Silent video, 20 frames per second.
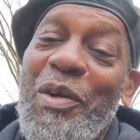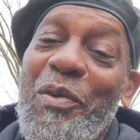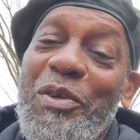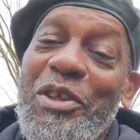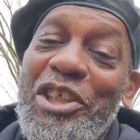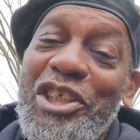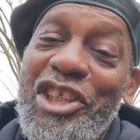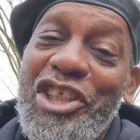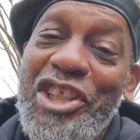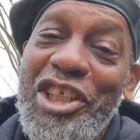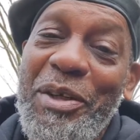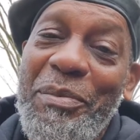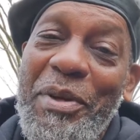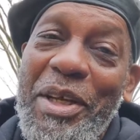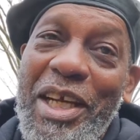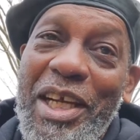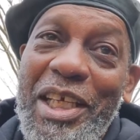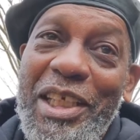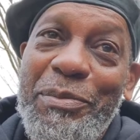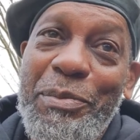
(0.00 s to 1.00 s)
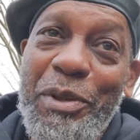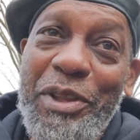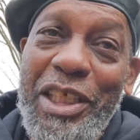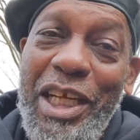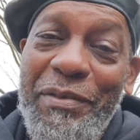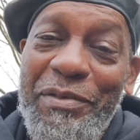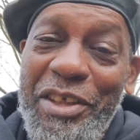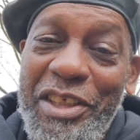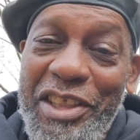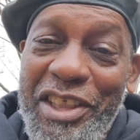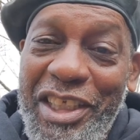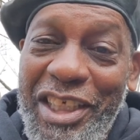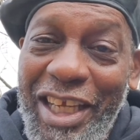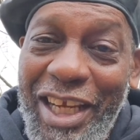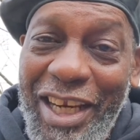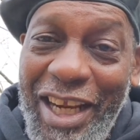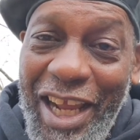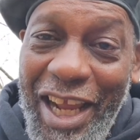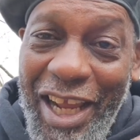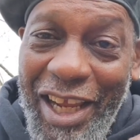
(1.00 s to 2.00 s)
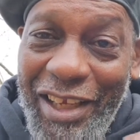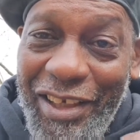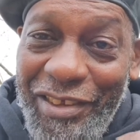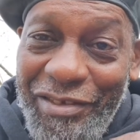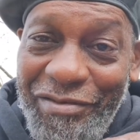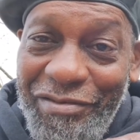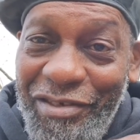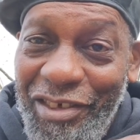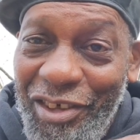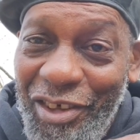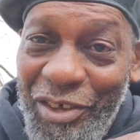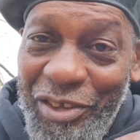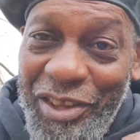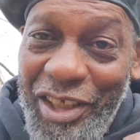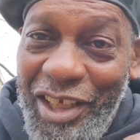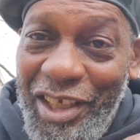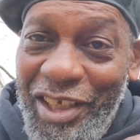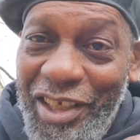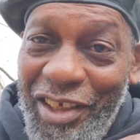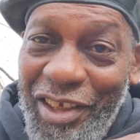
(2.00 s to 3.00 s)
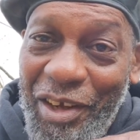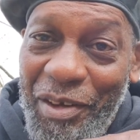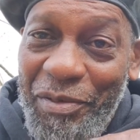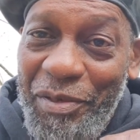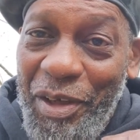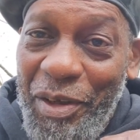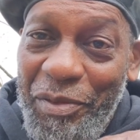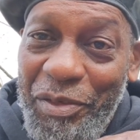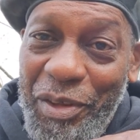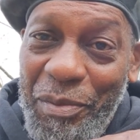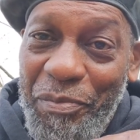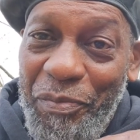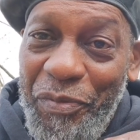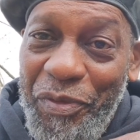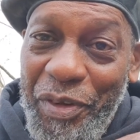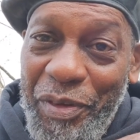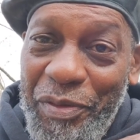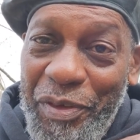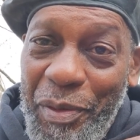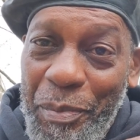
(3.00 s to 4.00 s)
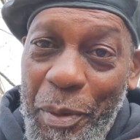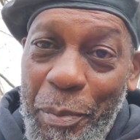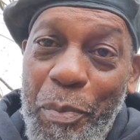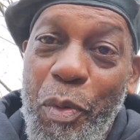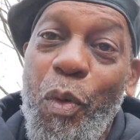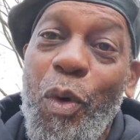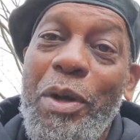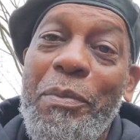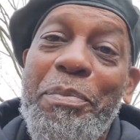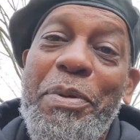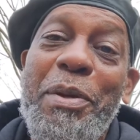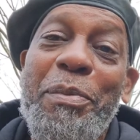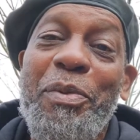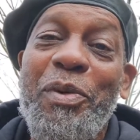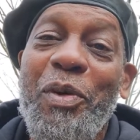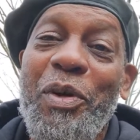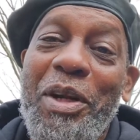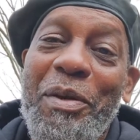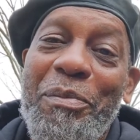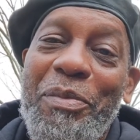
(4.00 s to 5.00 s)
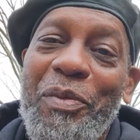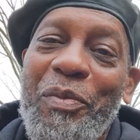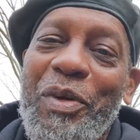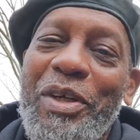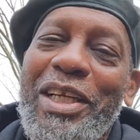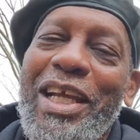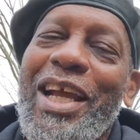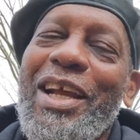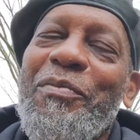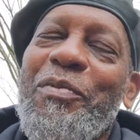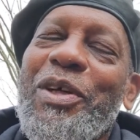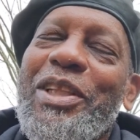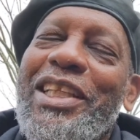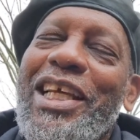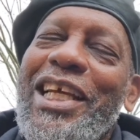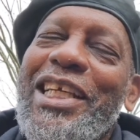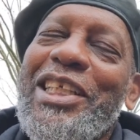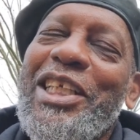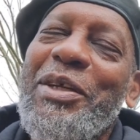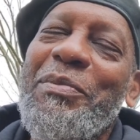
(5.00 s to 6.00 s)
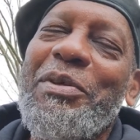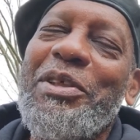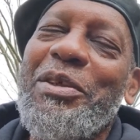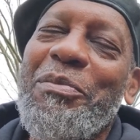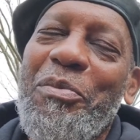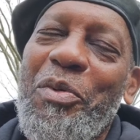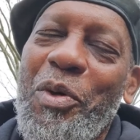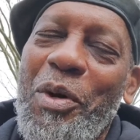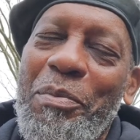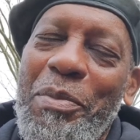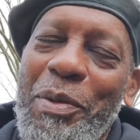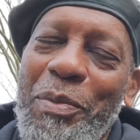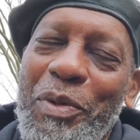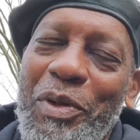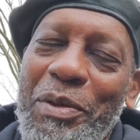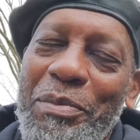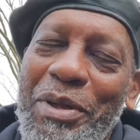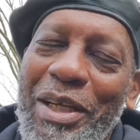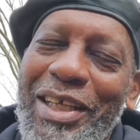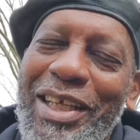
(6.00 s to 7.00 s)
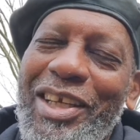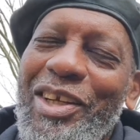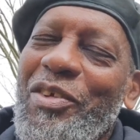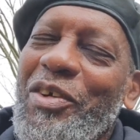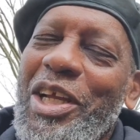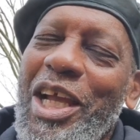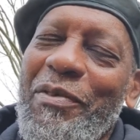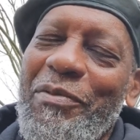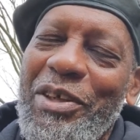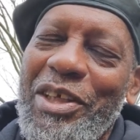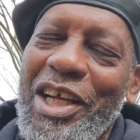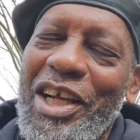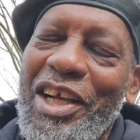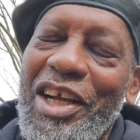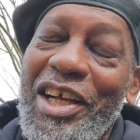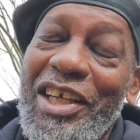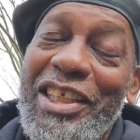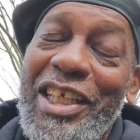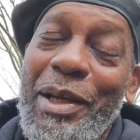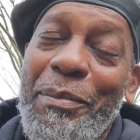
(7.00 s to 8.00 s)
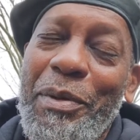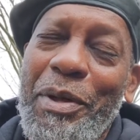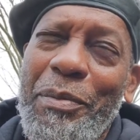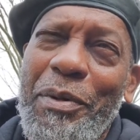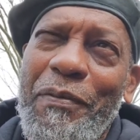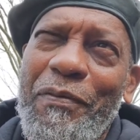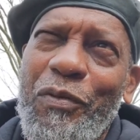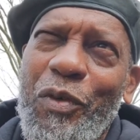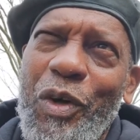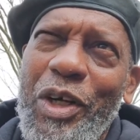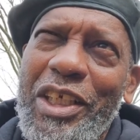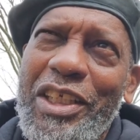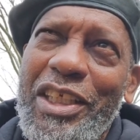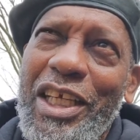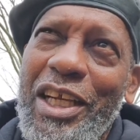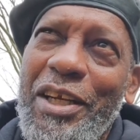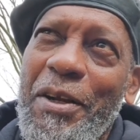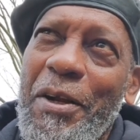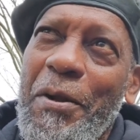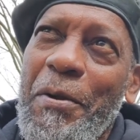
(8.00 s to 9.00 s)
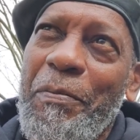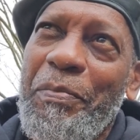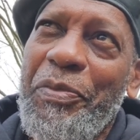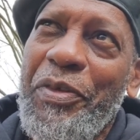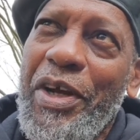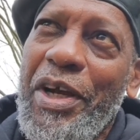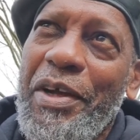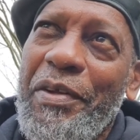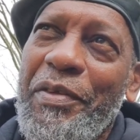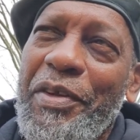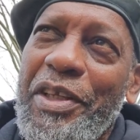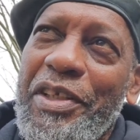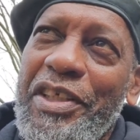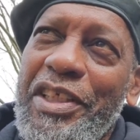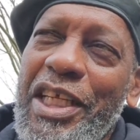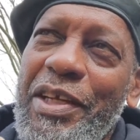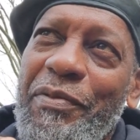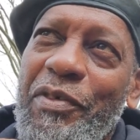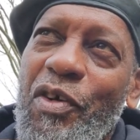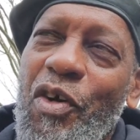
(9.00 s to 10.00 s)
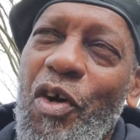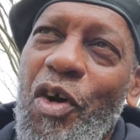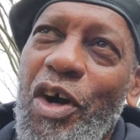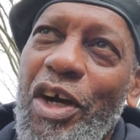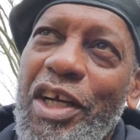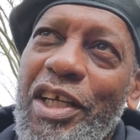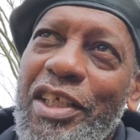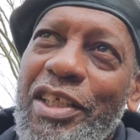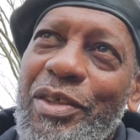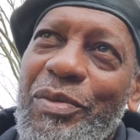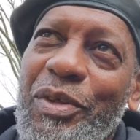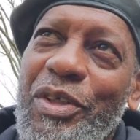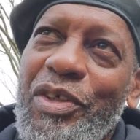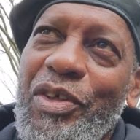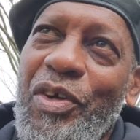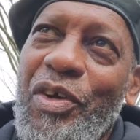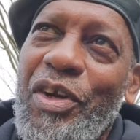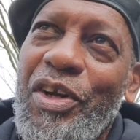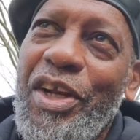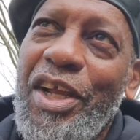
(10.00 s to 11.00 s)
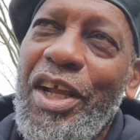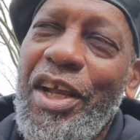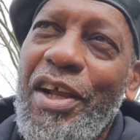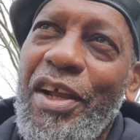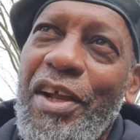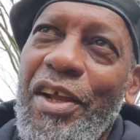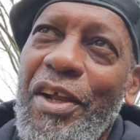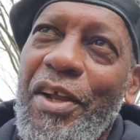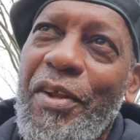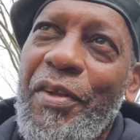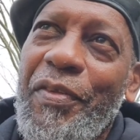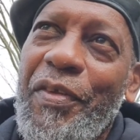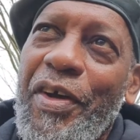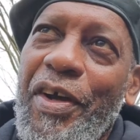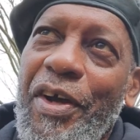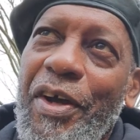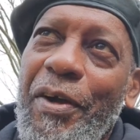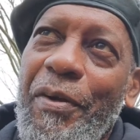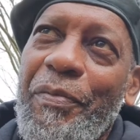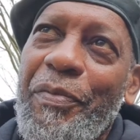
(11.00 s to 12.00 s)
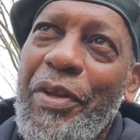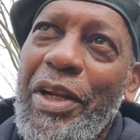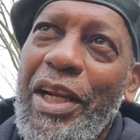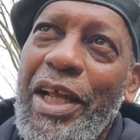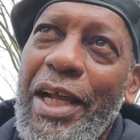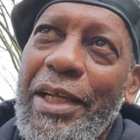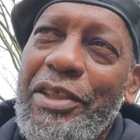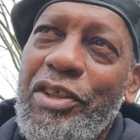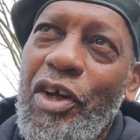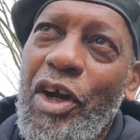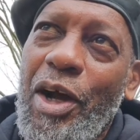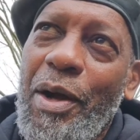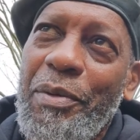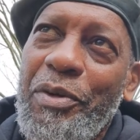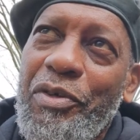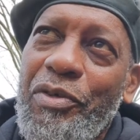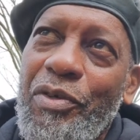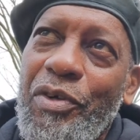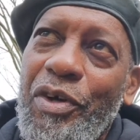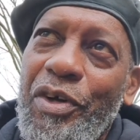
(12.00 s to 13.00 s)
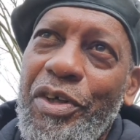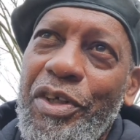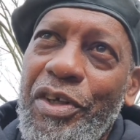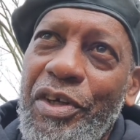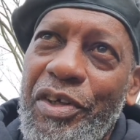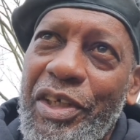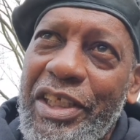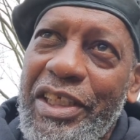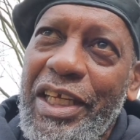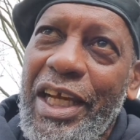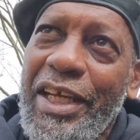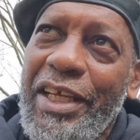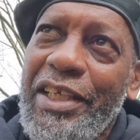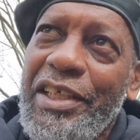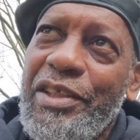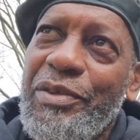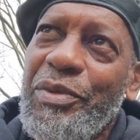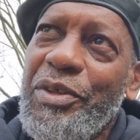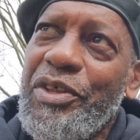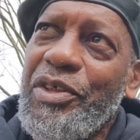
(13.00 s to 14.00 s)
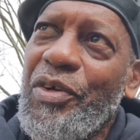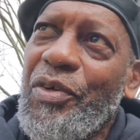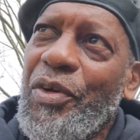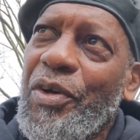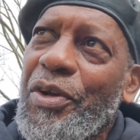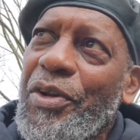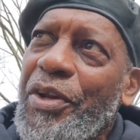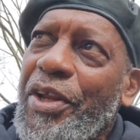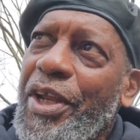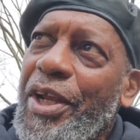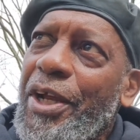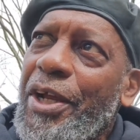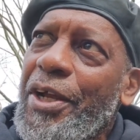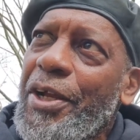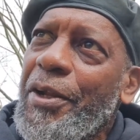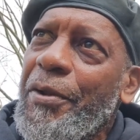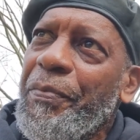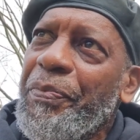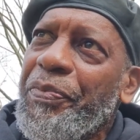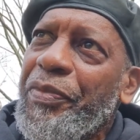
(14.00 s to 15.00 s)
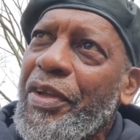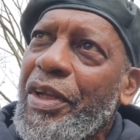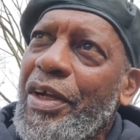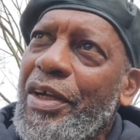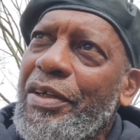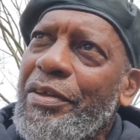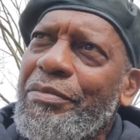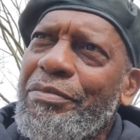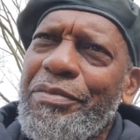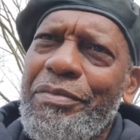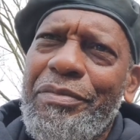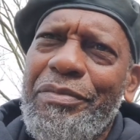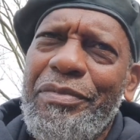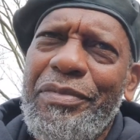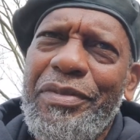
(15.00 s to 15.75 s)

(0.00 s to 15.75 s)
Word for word: Well, this chip is supposed to have the DNA, you know, of, of some some important people on the what they what they deem as important people on the planet. He only gave a sample of them four. He said uh, Stephen Hawkins was on there, um, Lance Armstrong, you know, the cyclist was on there. Uh,